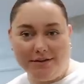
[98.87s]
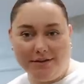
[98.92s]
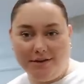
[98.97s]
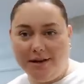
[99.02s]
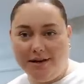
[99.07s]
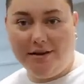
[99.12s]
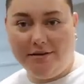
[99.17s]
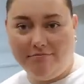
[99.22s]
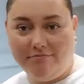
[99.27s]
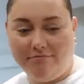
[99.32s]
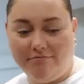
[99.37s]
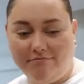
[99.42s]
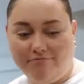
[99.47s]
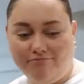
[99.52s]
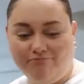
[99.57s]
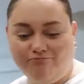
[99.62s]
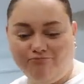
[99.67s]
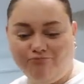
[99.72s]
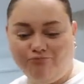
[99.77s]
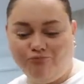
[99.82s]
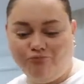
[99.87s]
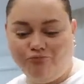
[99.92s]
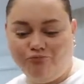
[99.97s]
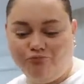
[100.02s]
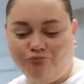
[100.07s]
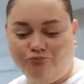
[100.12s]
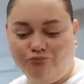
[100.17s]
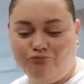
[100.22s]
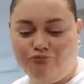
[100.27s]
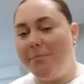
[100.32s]
in there.
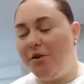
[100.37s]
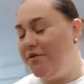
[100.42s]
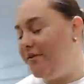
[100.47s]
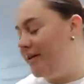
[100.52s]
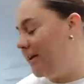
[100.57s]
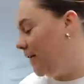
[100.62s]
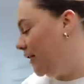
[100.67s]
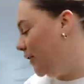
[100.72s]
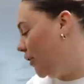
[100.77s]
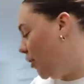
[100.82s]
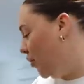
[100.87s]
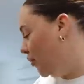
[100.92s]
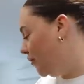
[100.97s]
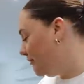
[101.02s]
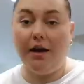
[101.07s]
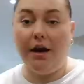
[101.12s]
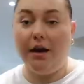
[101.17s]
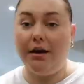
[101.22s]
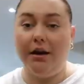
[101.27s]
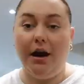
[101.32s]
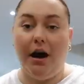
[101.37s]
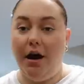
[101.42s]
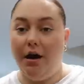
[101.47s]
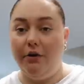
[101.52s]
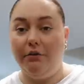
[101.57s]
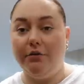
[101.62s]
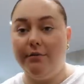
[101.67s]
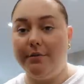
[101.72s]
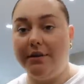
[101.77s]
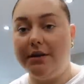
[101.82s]
Moving along. I can't with